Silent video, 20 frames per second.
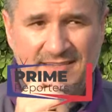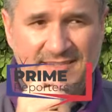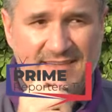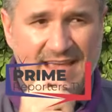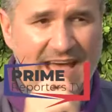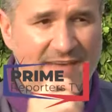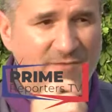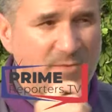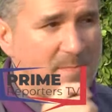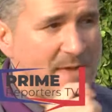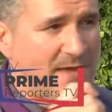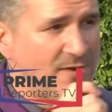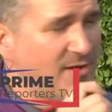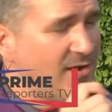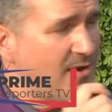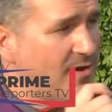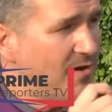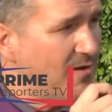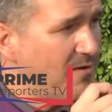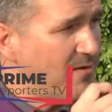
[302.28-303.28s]
to have a
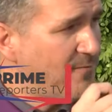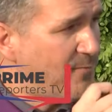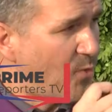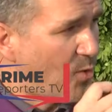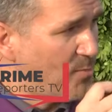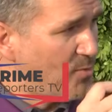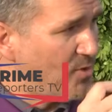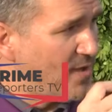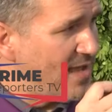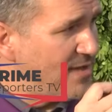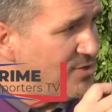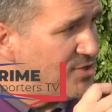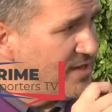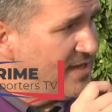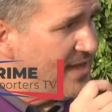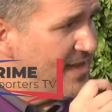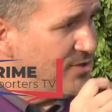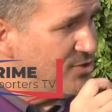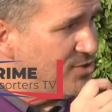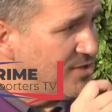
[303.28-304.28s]
better formal
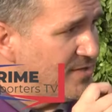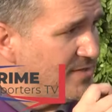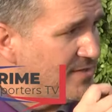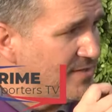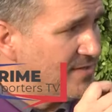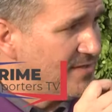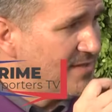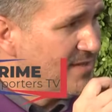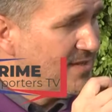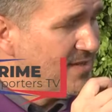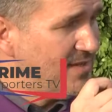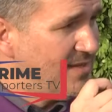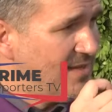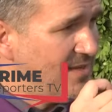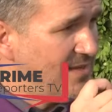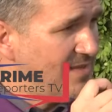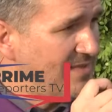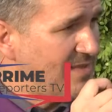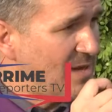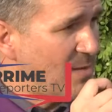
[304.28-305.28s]
education.
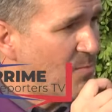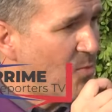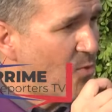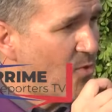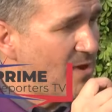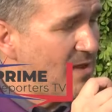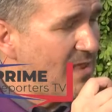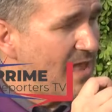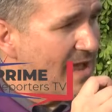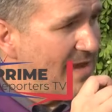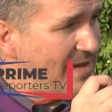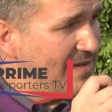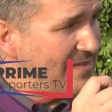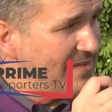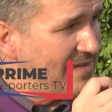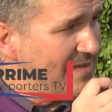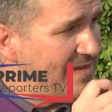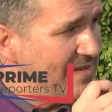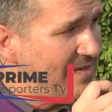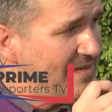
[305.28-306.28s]
They're more
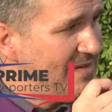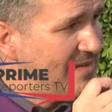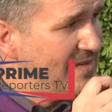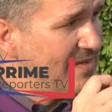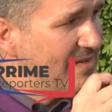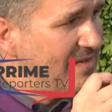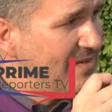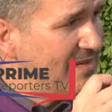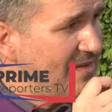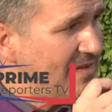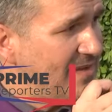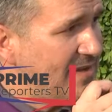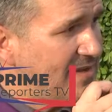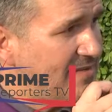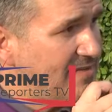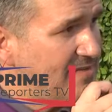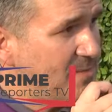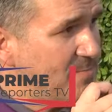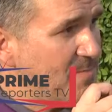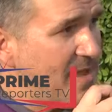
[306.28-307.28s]
likely
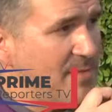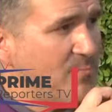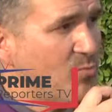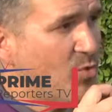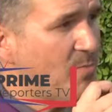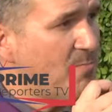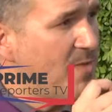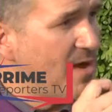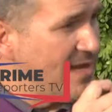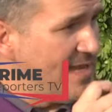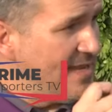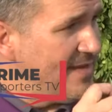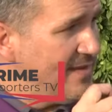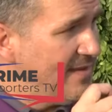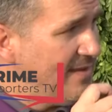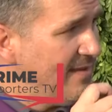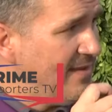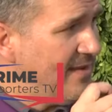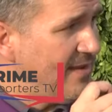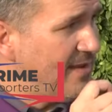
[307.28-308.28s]
to make more money
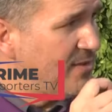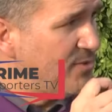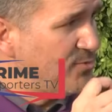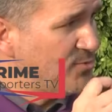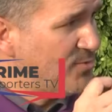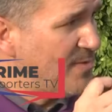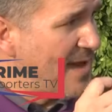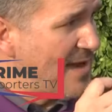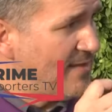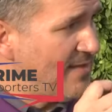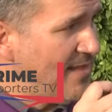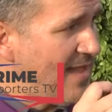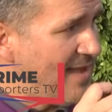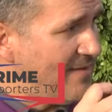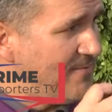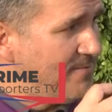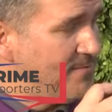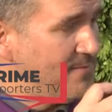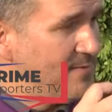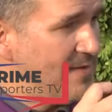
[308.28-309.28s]
throughout
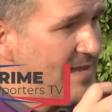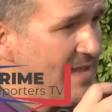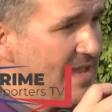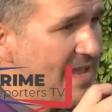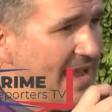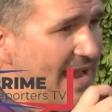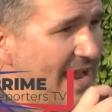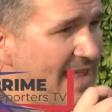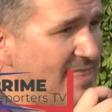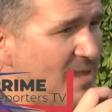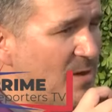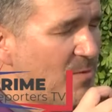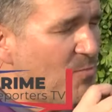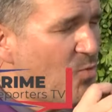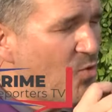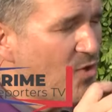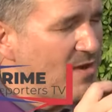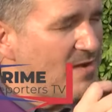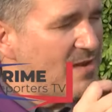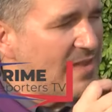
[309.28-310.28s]
life. And they're
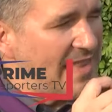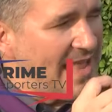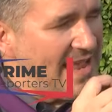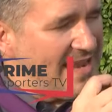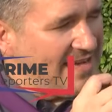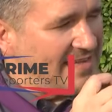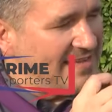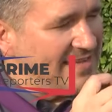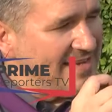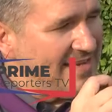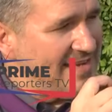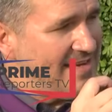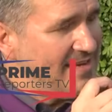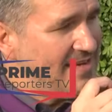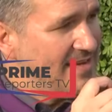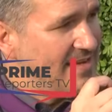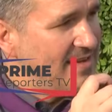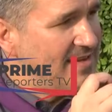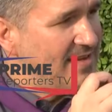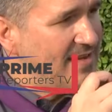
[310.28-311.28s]
more likely
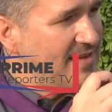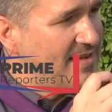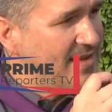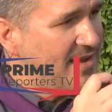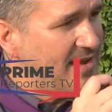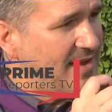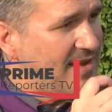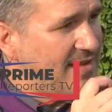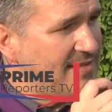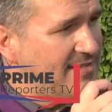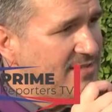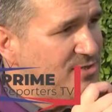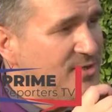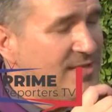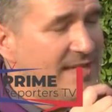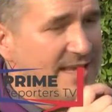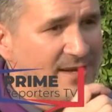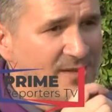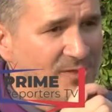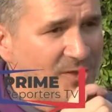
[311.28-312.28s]
to
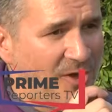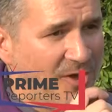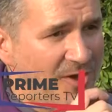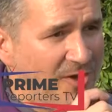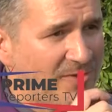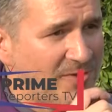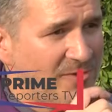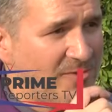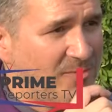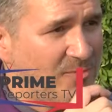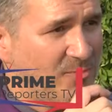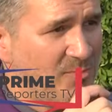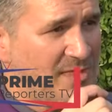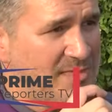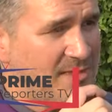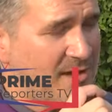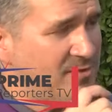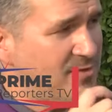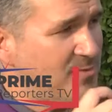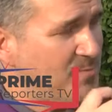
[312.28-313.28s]
get along
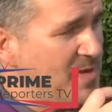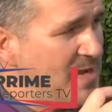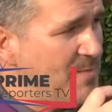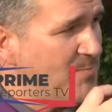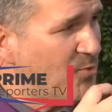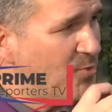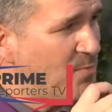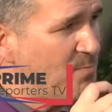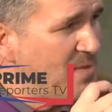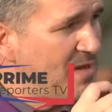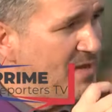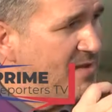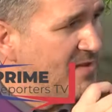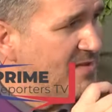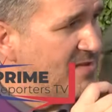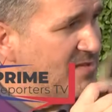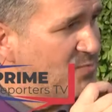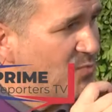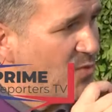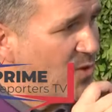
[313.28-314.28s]
with other people,
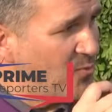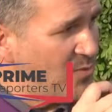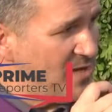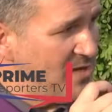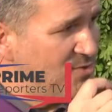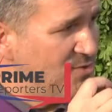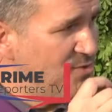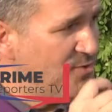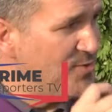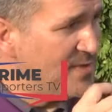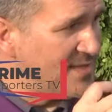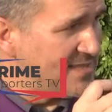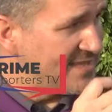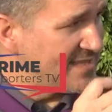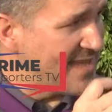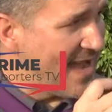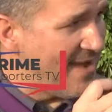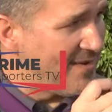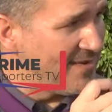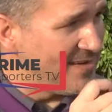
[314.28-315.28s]
because what we do in
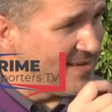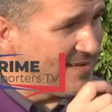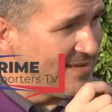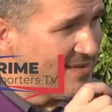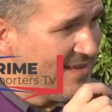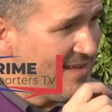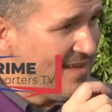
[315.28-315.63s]
scouting,